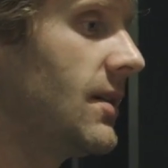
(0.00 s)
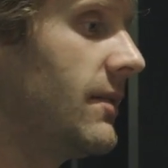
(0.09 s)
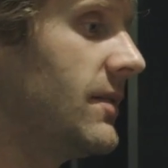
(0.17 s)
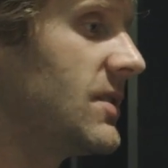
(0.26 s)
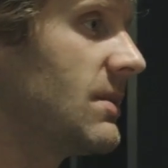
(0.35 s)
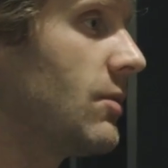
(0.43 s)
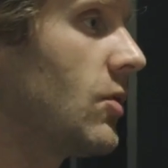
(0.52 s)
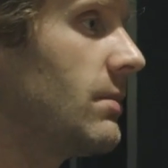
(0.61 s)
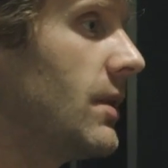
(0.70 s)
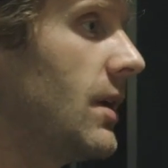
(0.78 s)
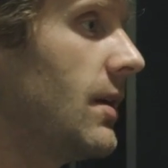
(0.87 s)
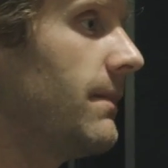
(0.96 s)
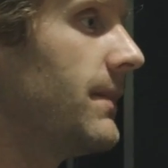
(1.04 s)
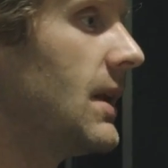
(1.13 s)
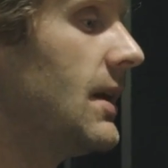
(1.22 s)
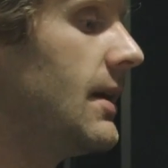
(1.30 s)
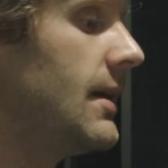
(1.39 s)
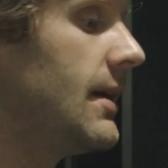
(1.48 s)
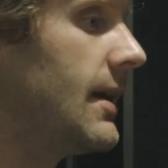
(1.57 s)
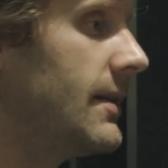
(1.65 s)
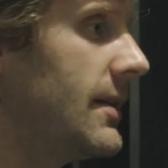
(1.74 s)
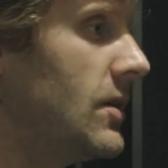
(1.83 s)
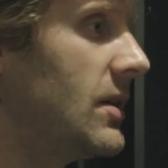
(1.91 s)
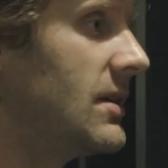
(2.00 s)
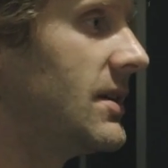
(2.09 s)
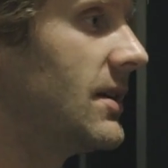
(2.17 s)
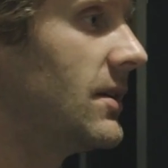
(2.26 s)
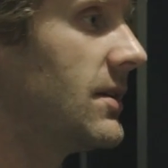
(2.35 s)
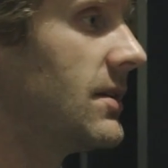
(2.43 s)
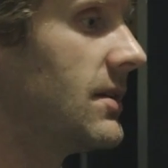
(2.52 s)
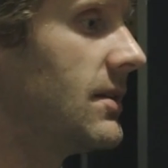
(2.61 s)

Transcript: of the support bar. And then you can tilt